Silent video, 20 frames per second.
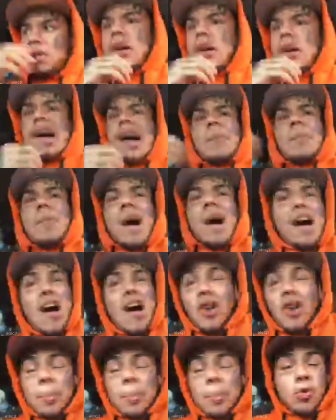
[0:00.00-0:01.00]
I'm not out here
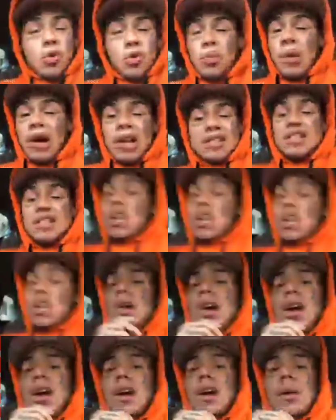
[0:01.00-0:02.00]
to prove myself, bro.
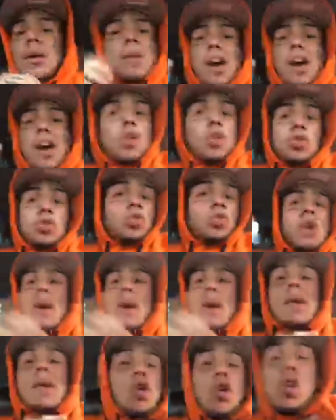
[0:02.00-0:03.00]
I'm not gonna do that. I'm
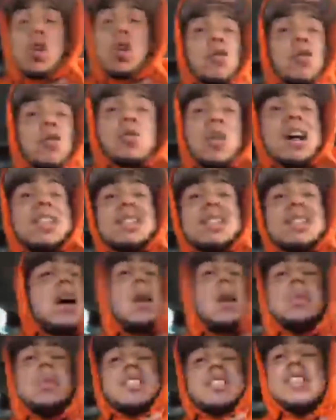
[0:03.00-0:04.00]
not gonna I don't got time
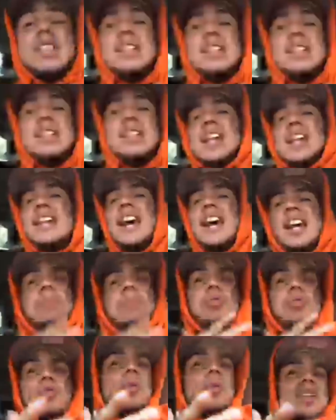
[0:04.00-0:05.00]
to sit down and
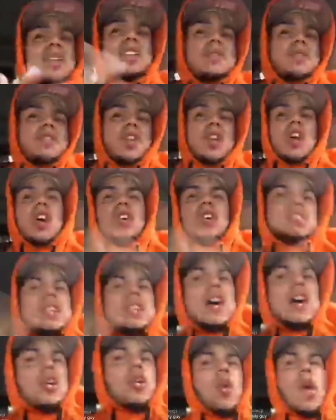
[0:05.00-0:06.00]
prove myself to y'all. It's
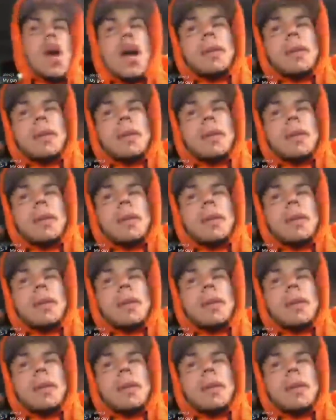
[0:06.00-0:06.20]
not gonna happen.